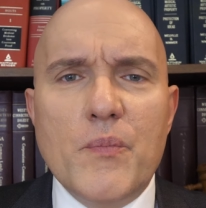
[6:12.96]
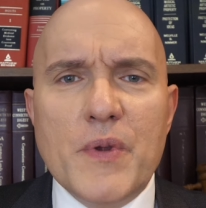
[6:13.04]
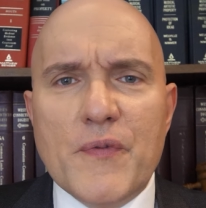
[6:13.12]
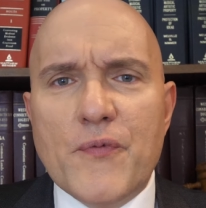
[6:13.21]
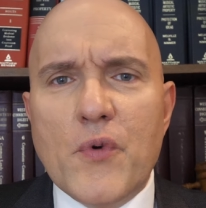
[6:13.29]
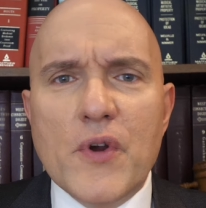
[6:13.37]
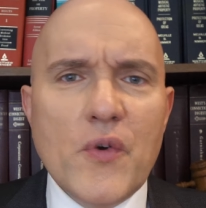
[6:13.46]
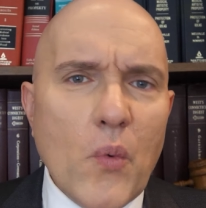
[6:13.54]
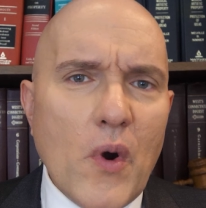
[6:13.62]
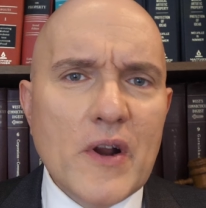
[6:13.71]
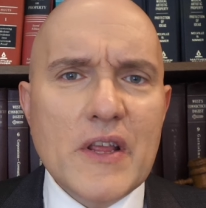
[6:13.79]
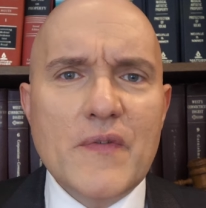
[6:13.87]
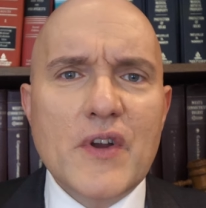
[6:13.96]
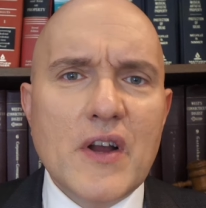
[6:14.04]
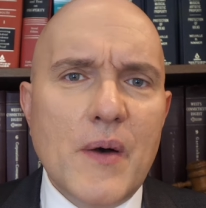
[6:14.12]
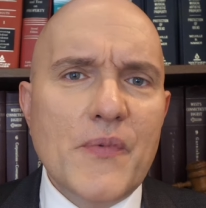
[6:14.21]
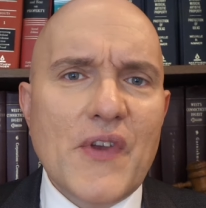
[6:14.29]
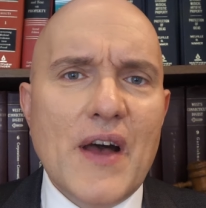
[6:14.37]
before the warrant even
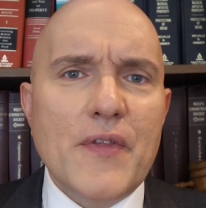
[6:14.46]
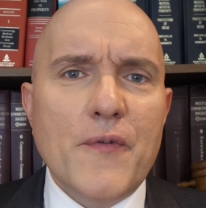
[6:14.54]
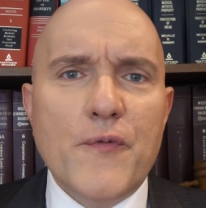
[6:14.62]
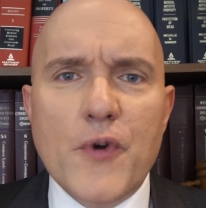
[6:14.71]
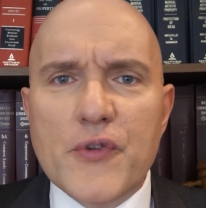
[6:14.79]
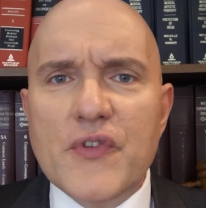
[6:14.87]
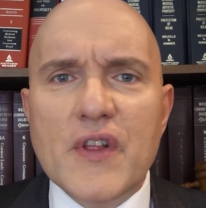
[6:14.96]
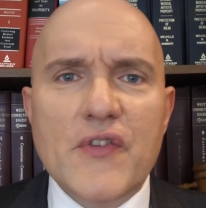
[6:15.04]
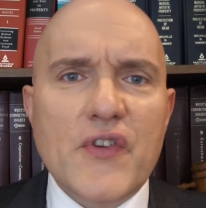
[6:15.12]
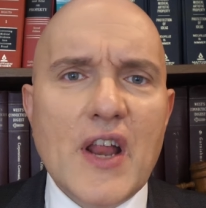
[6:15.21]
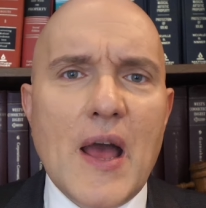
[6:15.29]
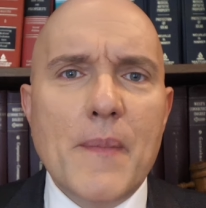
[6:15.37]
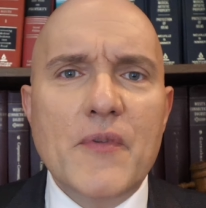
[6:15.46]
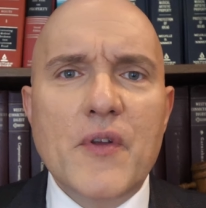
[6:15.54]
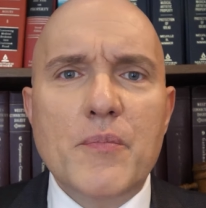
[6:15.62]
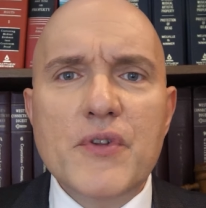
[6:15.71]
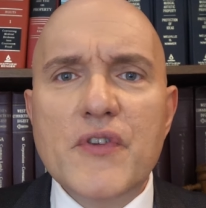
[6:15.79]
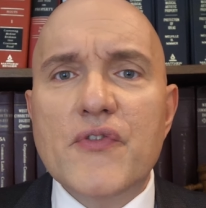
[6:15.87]
comes out, the first thing that's going to happen,
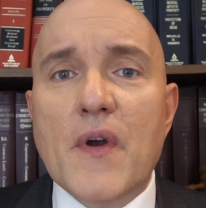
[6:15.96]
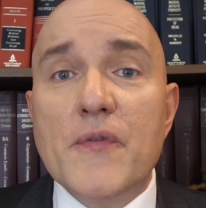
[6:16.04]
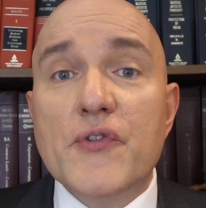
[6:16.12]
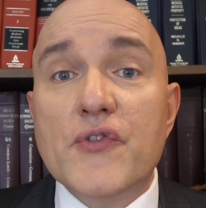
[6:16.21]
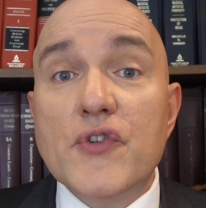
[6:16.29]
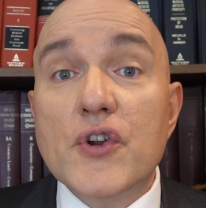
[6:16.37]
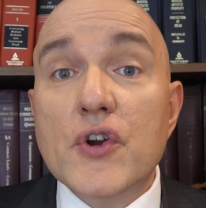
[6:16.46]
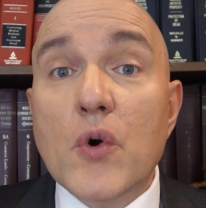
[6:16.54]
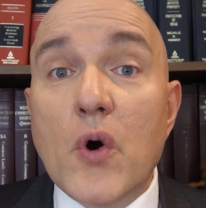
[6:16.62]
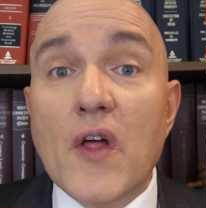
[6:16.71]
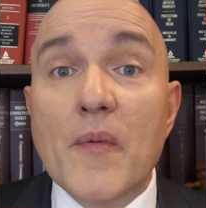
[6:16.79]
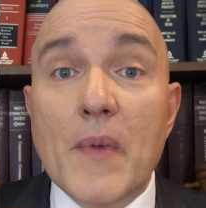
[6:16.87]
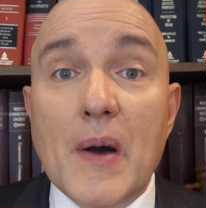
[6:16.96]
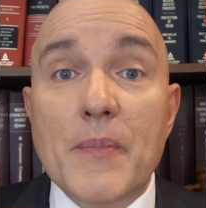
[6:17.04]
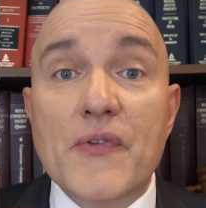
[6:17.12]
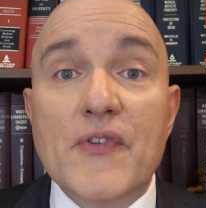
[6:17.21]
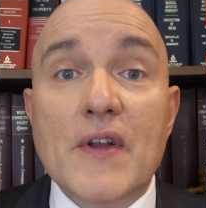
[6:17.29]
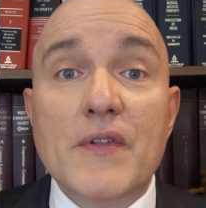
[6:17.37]
the police officer is going to call them
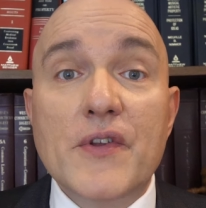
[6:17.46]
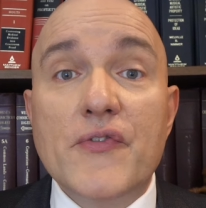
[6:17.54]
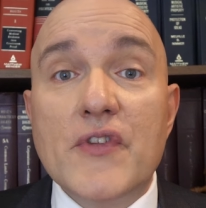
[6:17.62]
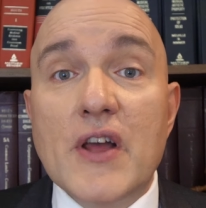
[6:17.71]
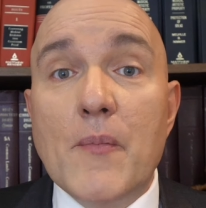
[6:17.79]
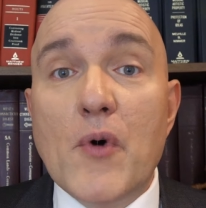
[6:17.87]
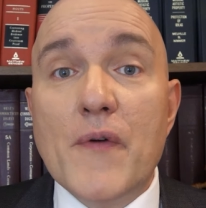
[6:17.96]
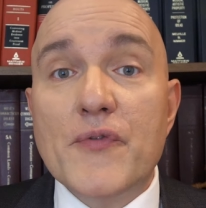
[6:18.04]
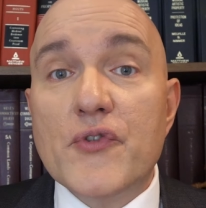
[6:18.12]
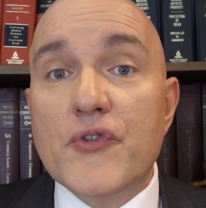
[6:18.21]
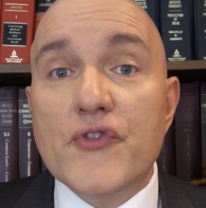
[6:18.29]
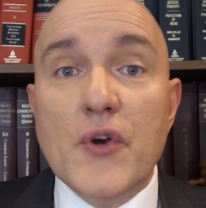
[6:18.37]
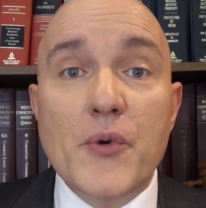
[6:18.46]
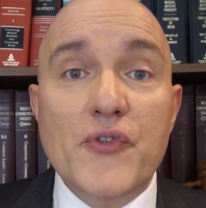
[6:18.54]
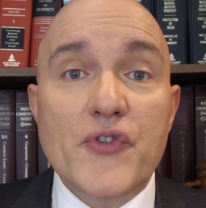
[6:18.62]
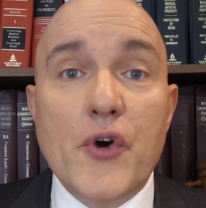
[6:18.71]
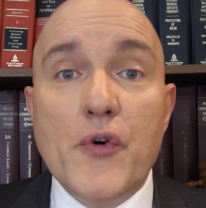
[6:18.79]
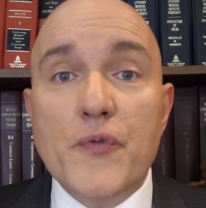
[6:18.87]
up and say, listen, I'm officer
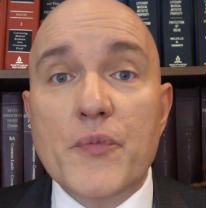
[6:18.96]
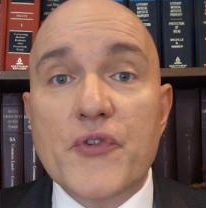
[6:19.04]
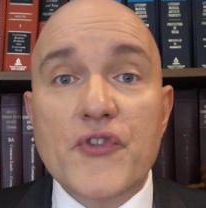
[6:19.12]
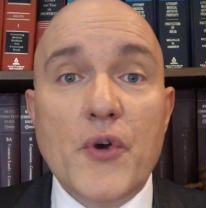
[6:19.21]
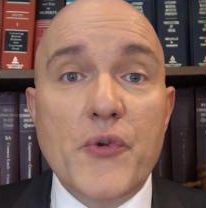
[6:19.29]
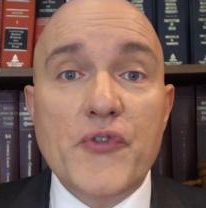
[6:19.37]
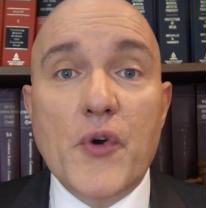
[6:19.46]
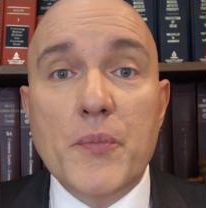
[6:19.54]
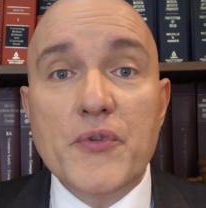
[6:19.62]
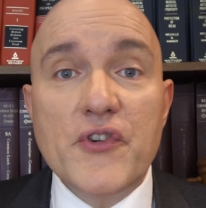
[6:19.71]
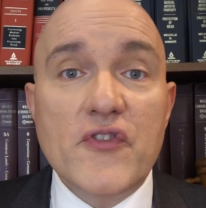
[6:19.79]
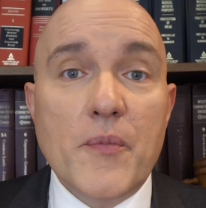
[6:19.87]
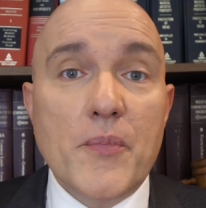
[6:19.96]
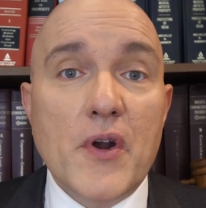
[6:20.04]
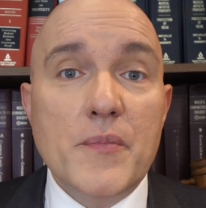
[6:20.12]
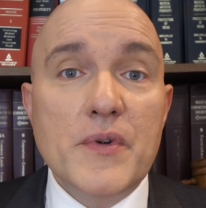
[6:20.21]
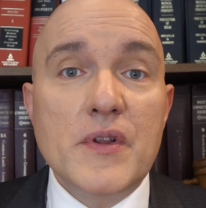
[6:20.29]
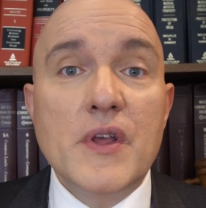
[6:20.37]
so-and-so from the so-and-so police
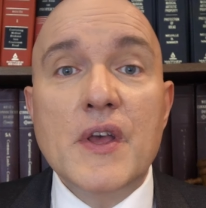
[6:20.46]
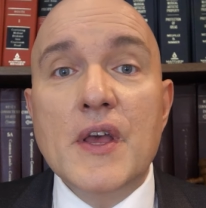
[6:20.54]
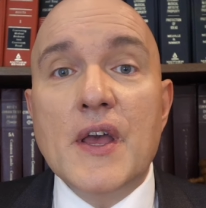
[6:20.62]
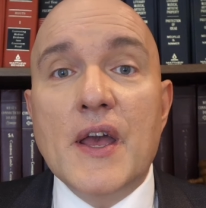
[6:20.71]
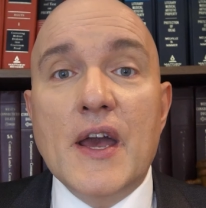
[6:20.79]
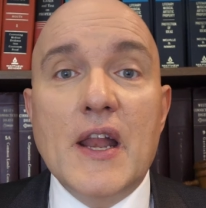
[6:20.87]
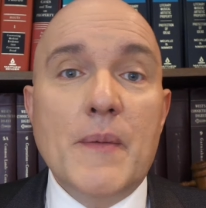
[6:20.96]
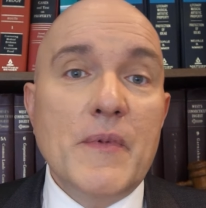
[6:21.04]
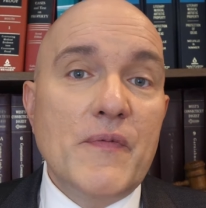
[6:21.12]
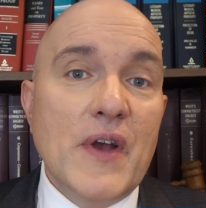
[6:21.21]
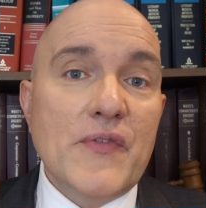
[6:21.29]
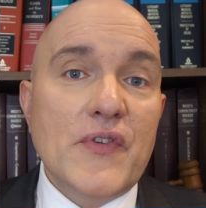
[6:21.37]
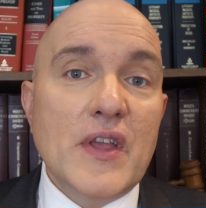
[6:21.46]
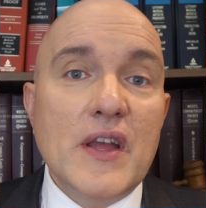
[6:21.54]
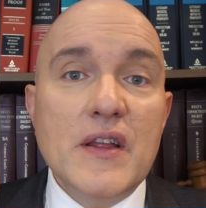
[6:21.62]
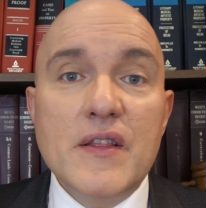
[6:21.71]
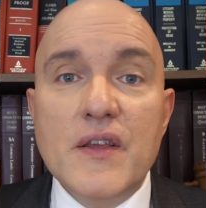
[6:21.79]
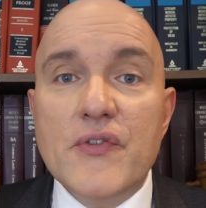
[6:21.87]
department, and I'm
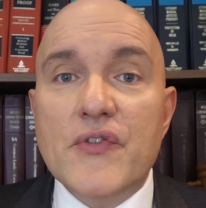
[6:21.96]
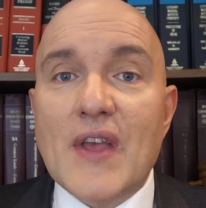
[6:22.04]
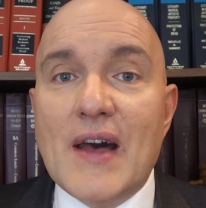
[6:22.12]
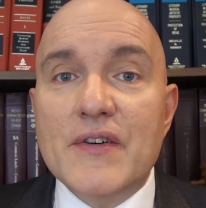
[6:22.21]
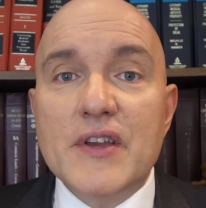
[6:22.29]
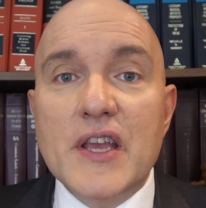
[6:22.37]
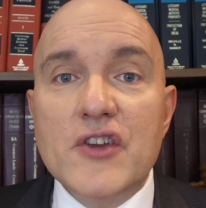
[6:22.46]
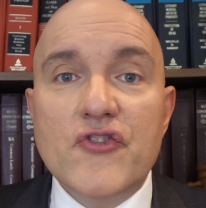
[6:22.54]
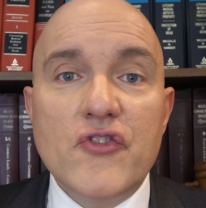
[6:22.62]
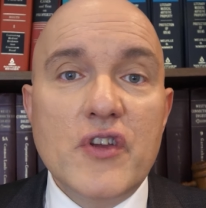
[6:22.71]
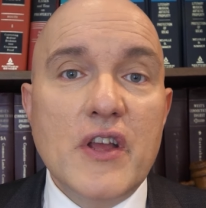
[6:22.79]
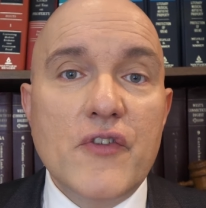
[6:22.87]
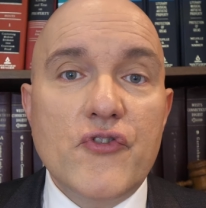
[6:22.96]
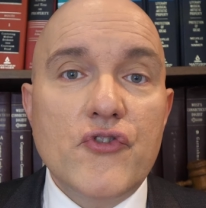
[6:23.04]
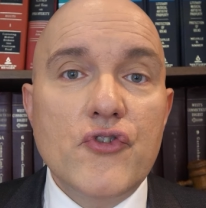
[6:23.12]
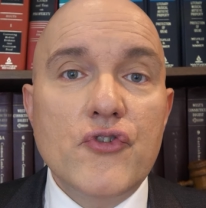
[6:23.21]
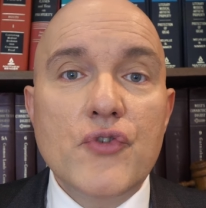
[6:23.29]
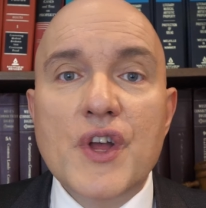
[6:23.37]
investigating this allegation against
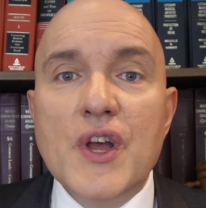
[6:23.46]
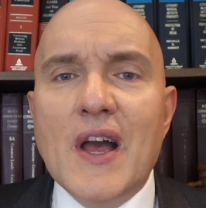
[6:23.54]
you.